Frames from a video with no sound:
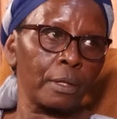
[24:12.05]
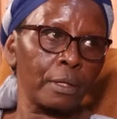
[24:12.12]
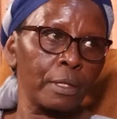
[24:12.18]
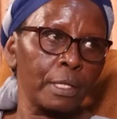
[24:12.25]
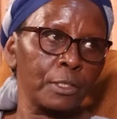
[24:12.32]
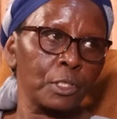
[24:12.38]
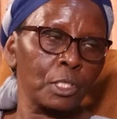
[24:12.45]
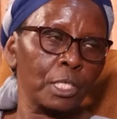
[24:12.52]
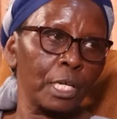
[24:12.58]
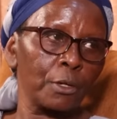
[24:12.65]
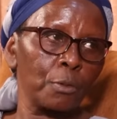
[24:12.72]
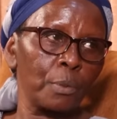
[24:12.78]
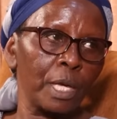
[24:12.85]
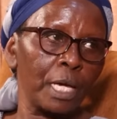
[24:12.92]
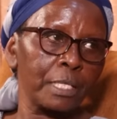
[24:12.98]
either chicken
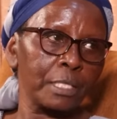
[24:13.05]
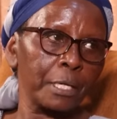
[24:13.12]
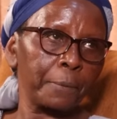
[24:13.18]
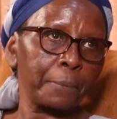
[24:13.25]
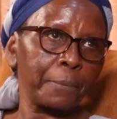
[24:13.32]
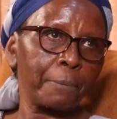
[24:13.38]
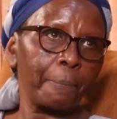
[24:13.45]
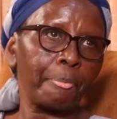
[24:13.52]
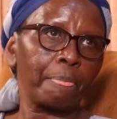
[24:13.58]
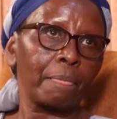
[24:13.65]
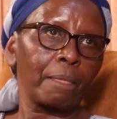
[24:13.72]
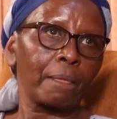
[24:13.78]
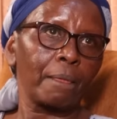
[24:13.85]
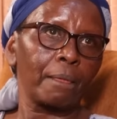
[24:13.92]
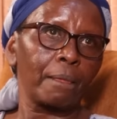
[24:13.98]
umeacha
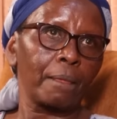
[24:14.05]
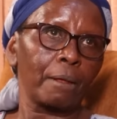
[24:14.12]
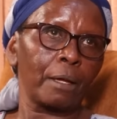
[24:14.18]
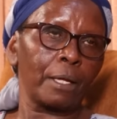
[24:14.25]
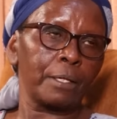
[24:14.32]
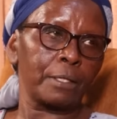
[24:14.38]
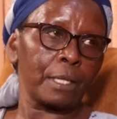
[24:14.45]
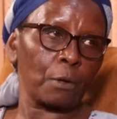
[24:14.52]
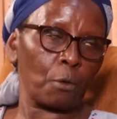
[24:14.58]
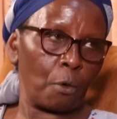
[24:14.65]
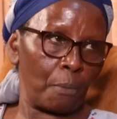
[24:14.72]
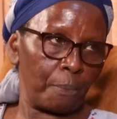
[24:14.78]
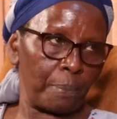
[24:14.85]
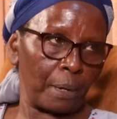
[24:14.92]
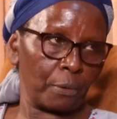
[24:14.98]
and the
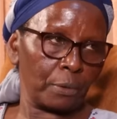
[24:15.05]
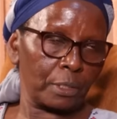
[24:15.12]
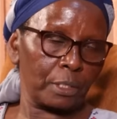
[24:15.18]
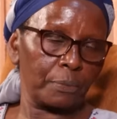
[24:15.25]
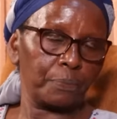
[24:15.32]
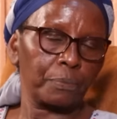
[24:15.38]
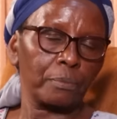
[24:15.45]
compound.